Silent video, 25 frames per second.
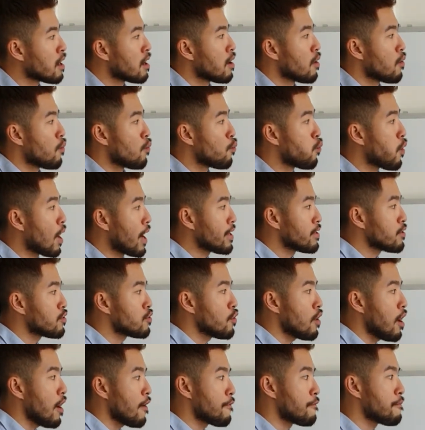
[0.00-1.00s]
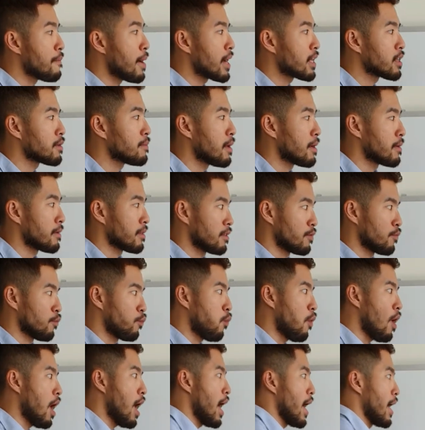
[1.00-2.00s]
When you have maxima in
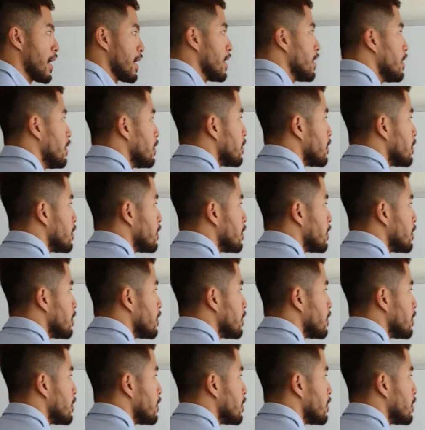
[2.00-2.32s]
Y,